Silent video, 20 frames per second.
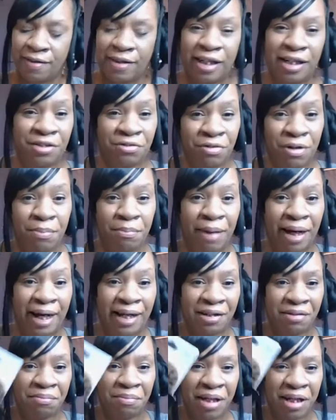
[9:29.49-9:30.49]
This
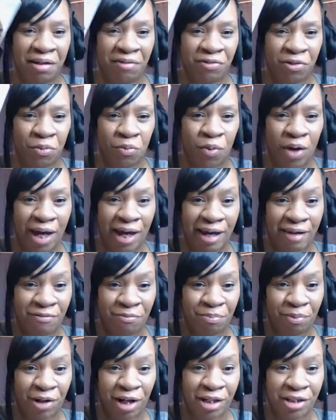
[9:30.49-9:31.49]
reminded me of a
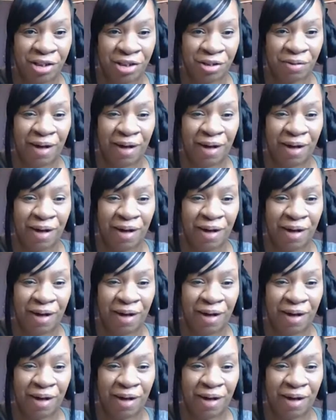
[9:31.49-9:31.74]
wave brush.